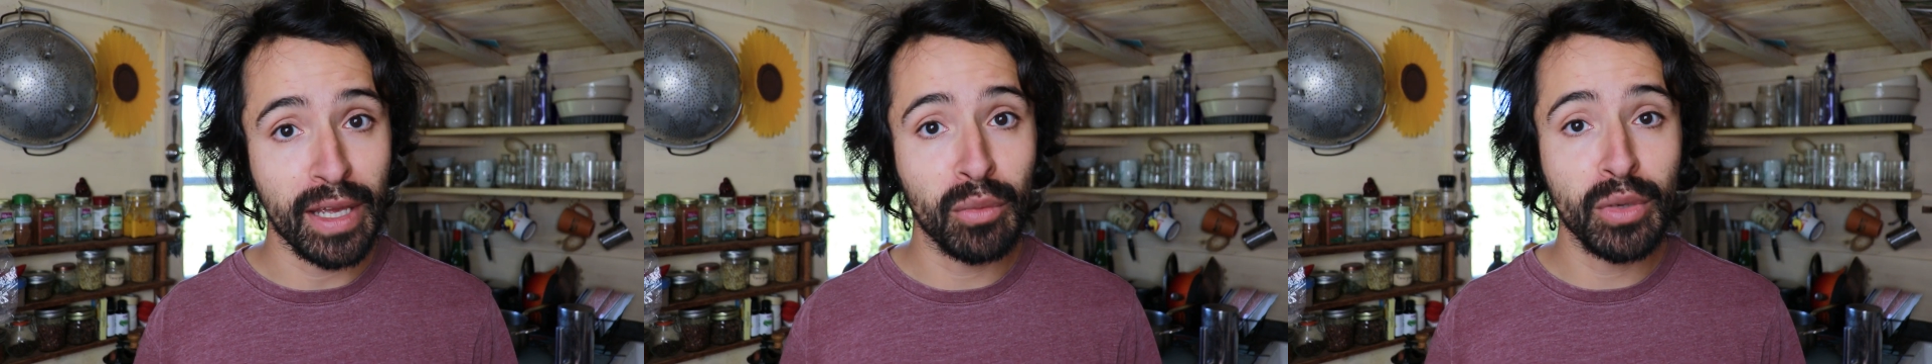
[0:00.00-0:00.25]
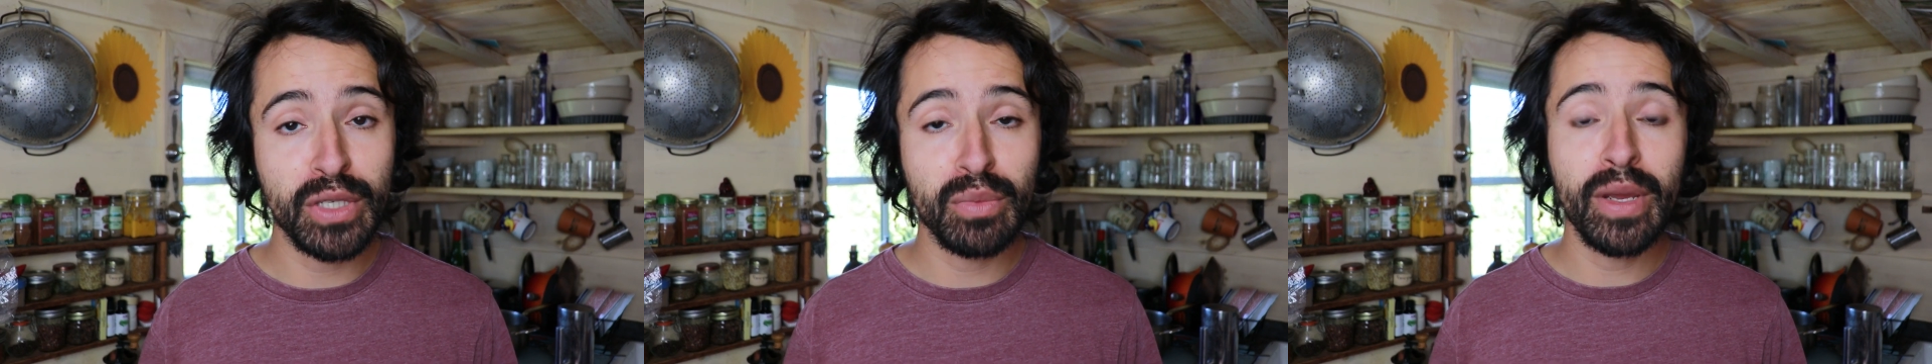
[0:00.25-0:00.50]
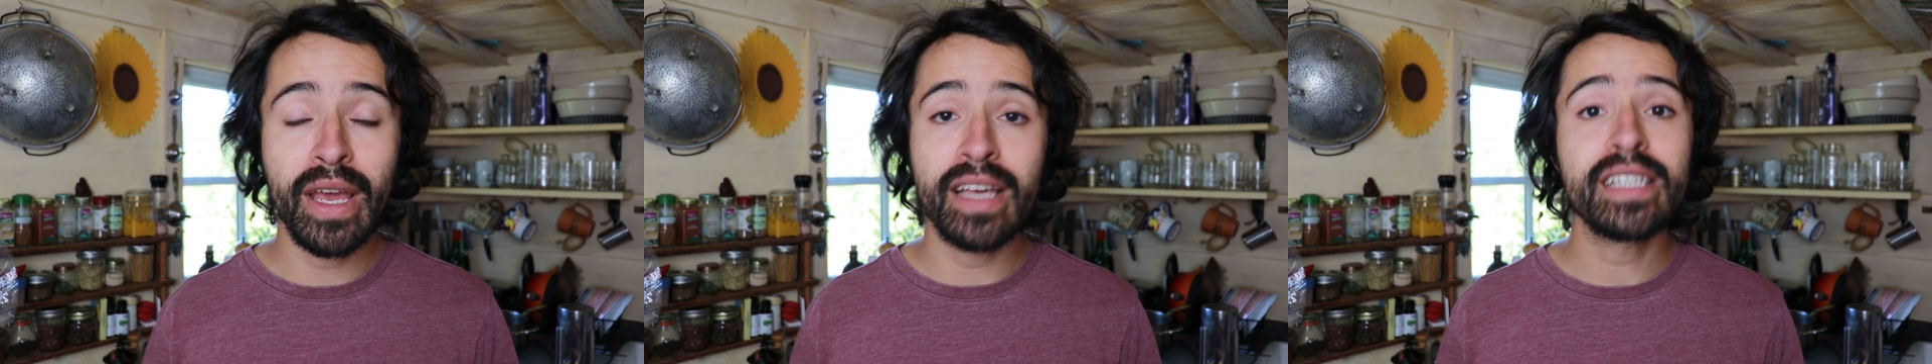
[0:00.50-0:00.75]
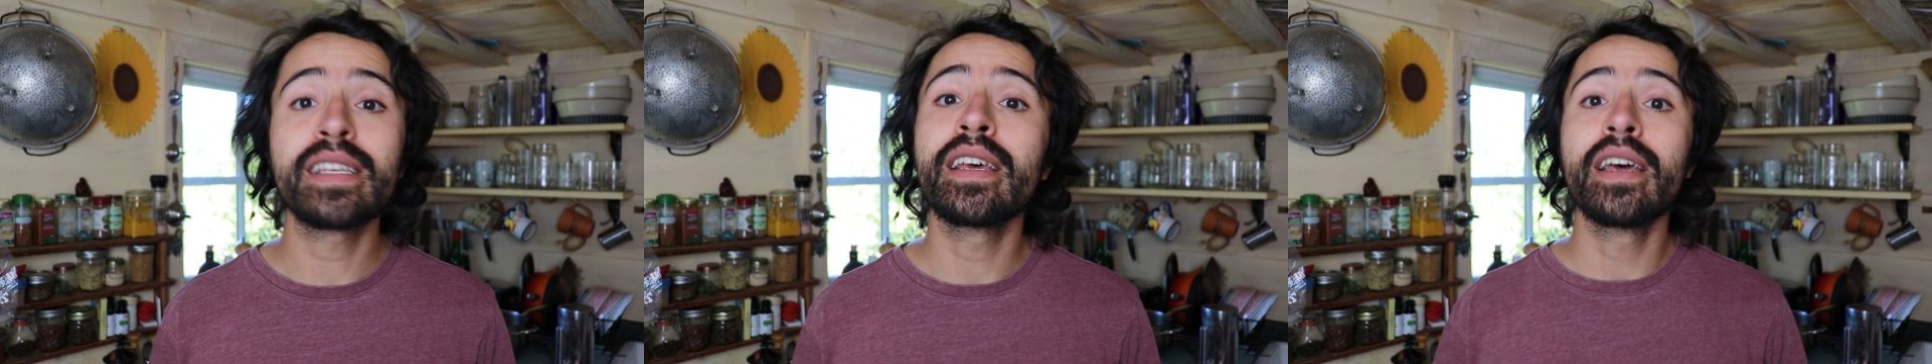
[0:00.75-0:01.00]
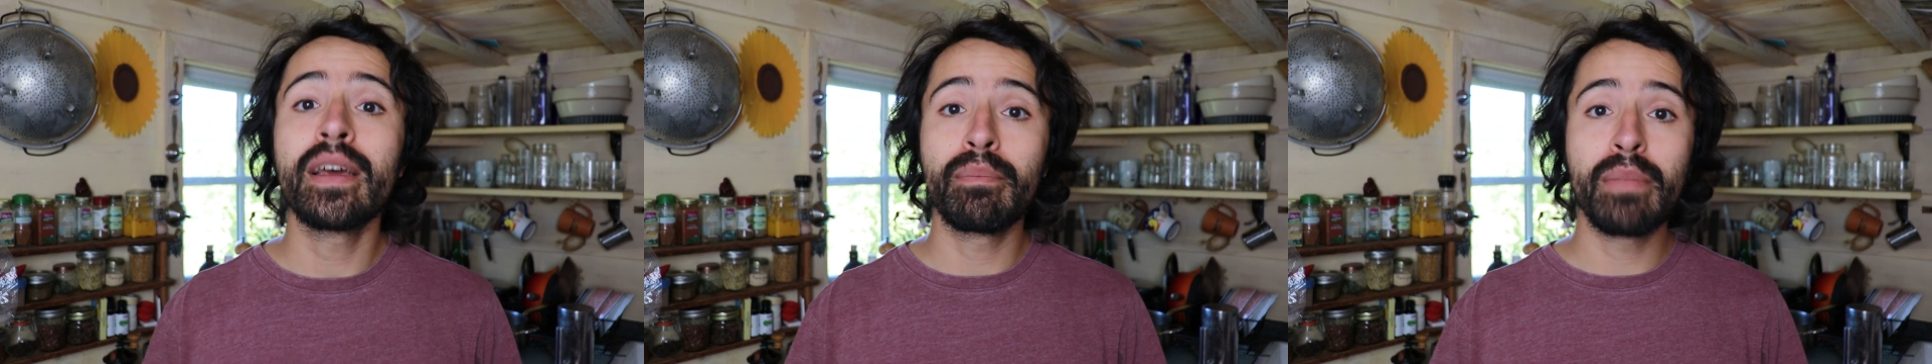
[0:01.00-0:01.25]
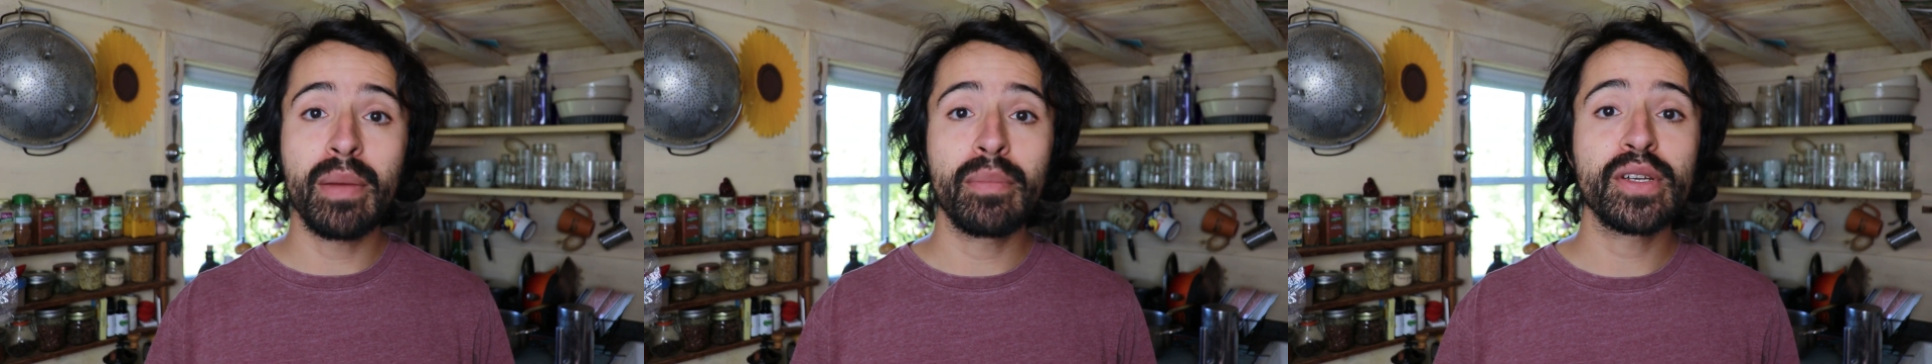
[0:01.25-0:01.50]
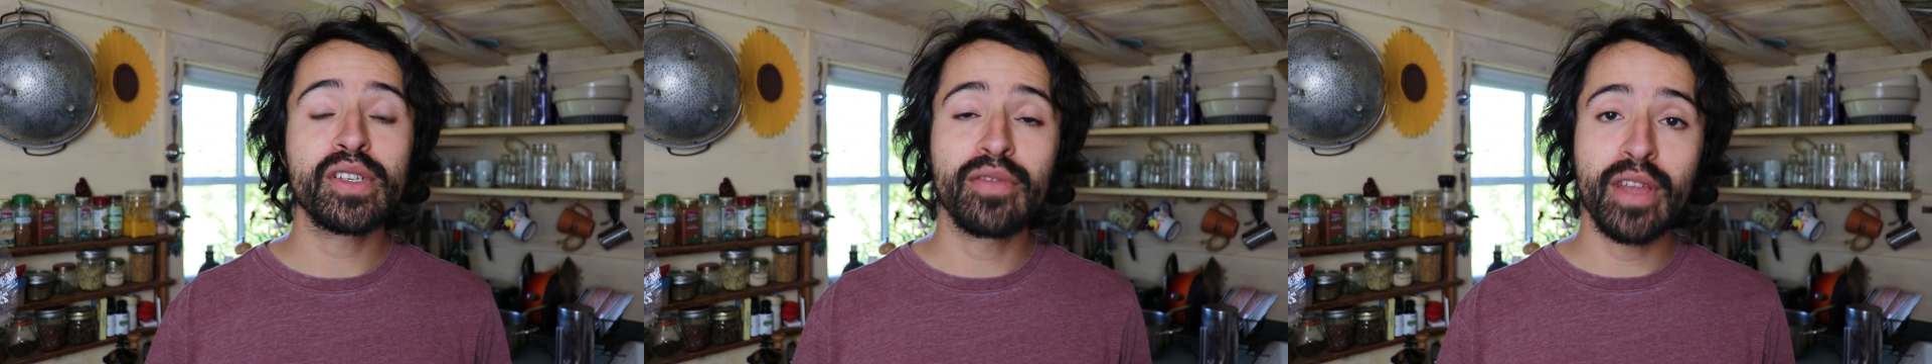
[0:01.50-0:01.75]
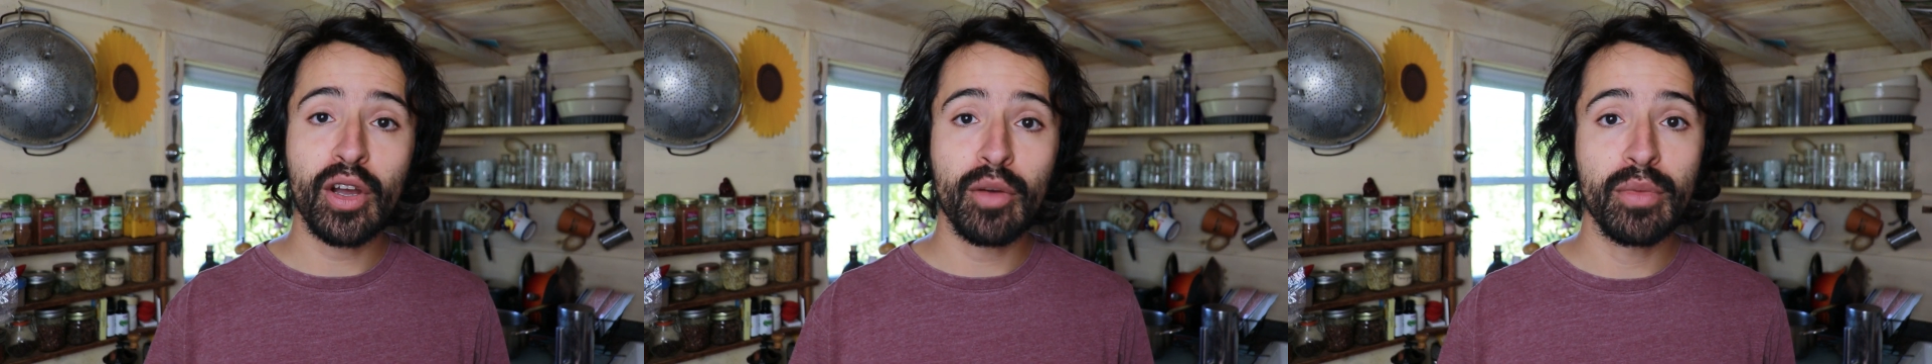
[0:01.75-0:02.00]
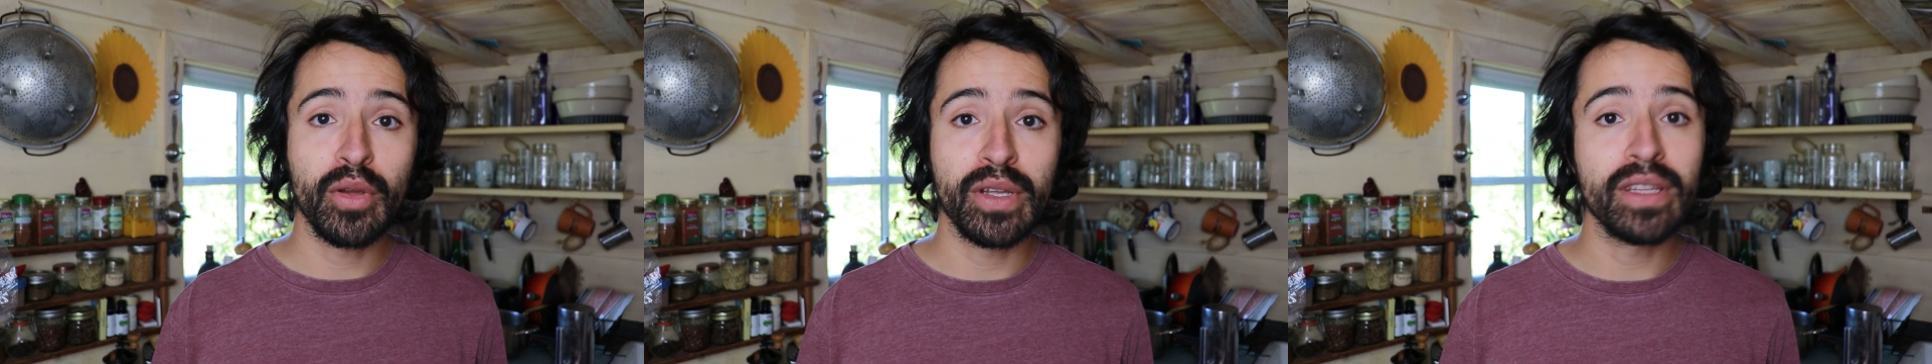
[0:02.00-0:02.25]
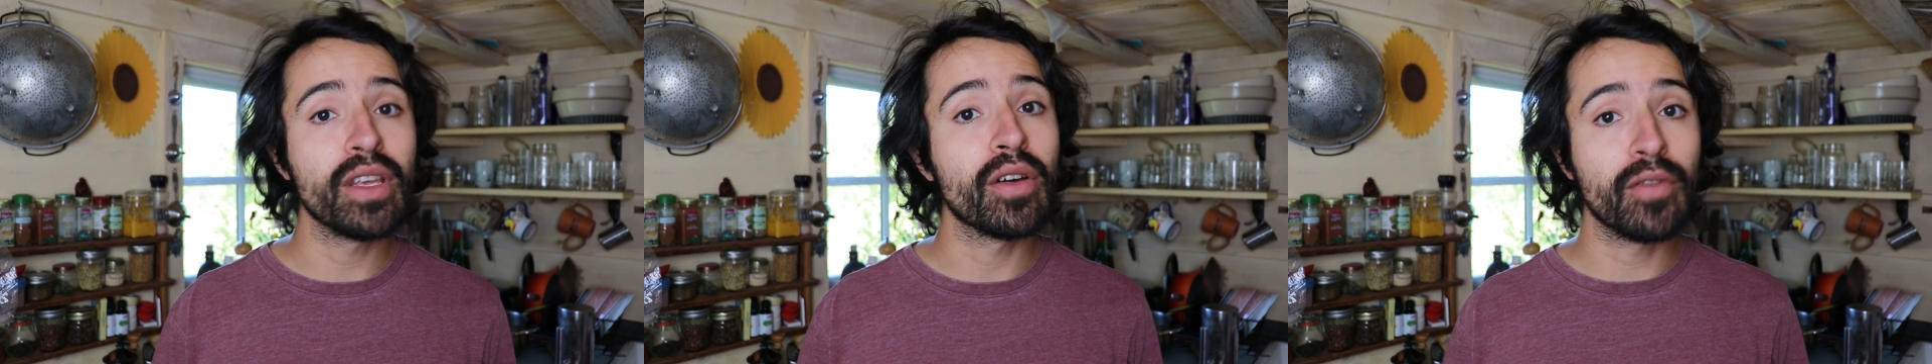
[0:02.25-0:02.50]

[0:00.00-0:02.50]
in which we ask members of the community